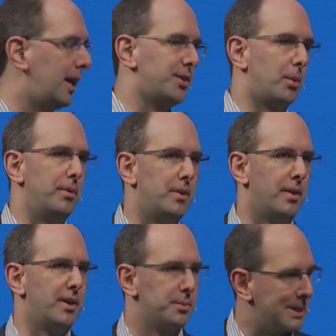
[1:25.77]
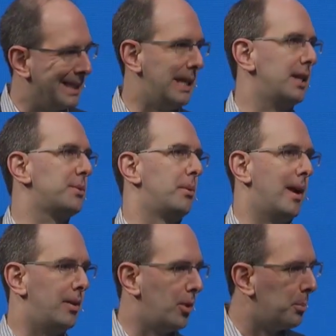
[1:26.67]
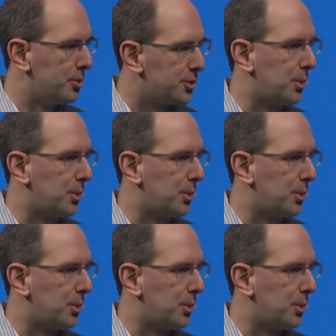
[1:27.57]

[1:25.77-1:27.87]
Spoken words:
And so we've done things with Linux around open